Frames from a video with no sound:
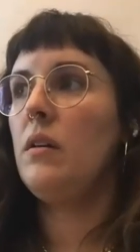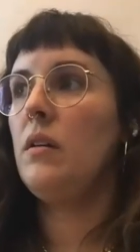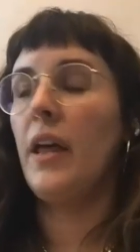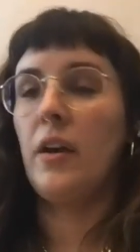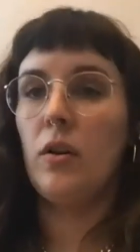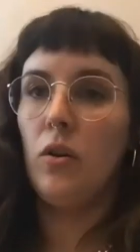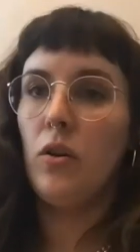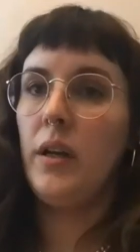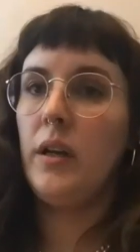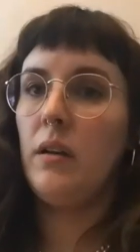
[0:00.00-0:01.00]
like a
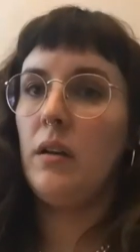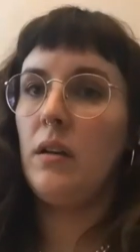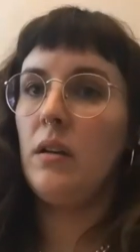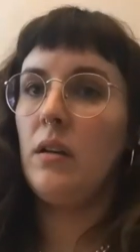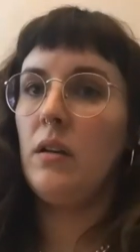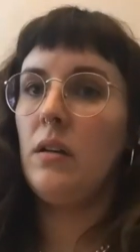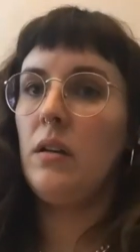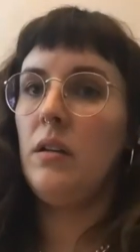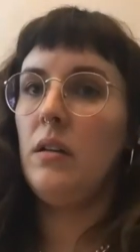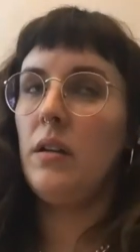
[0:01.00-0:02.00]
learning,
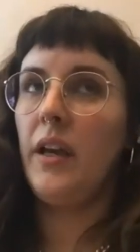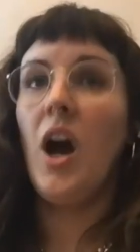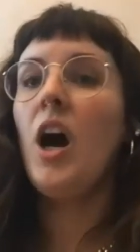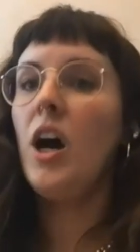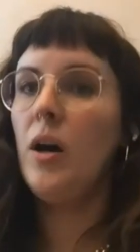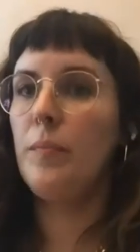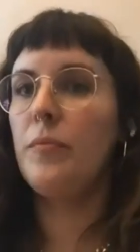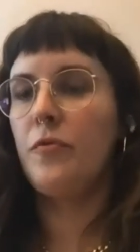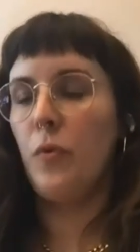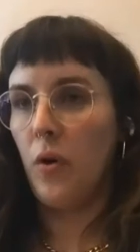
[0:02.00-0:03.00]
like a hub
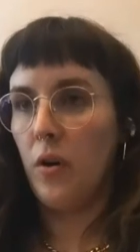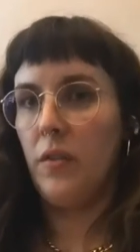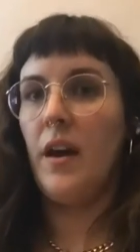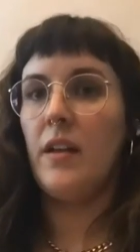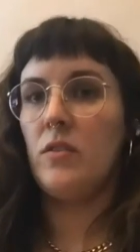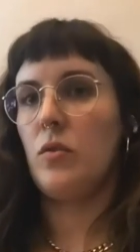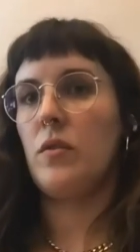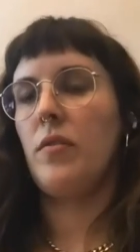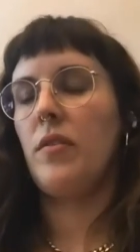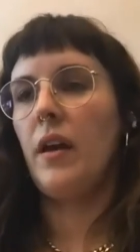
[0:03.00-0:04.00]
for that sort
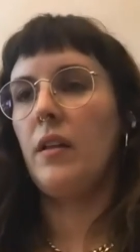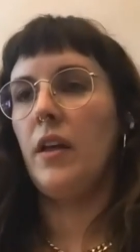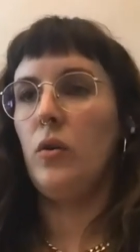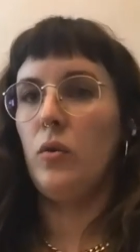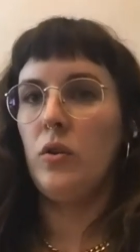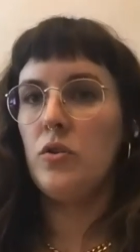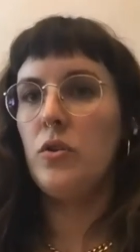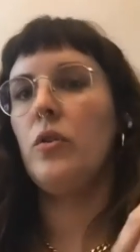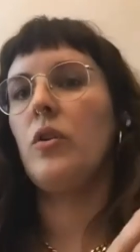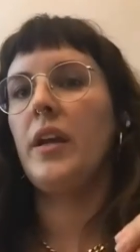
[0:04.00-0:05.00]
of thing. Like you can
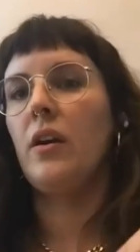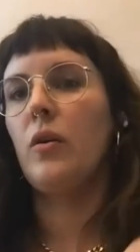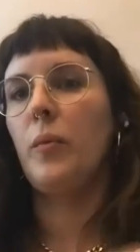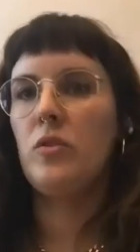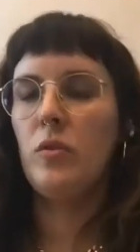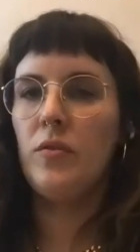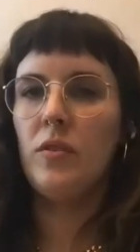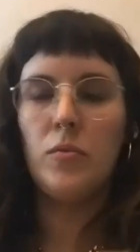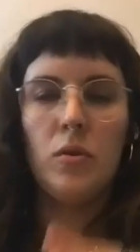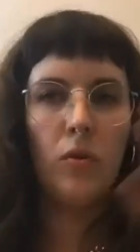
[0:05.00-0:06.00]
tutor here. We do have
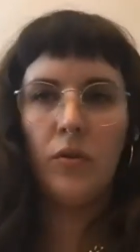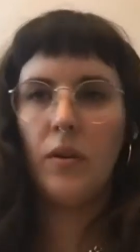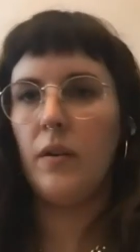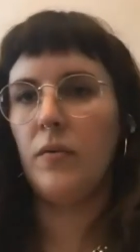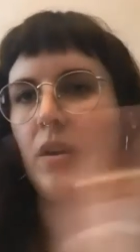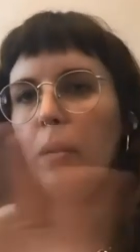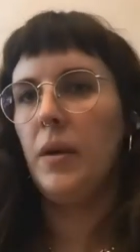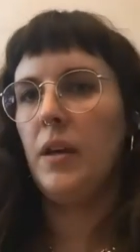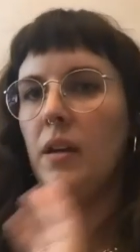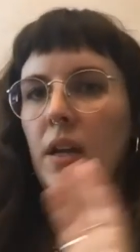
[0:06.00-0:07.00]
some tutors kind of come
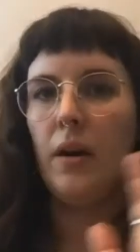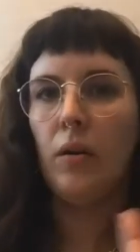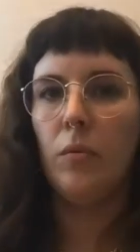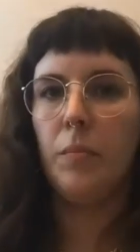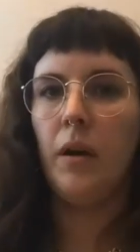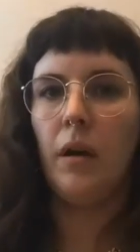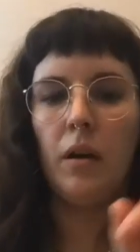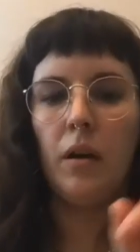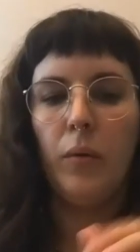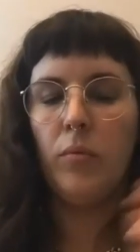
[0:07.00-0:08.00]
in and out, but
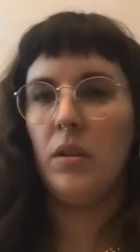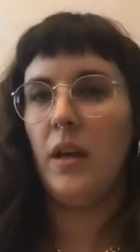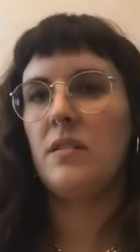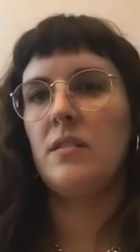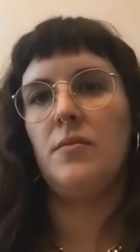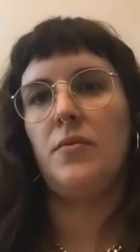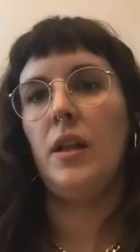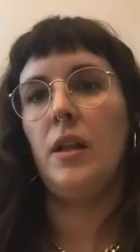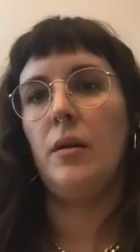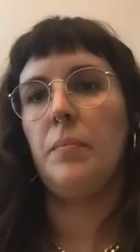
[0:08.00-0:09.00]
we would like to
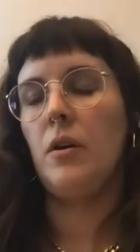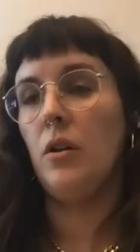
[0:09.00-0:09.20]
develop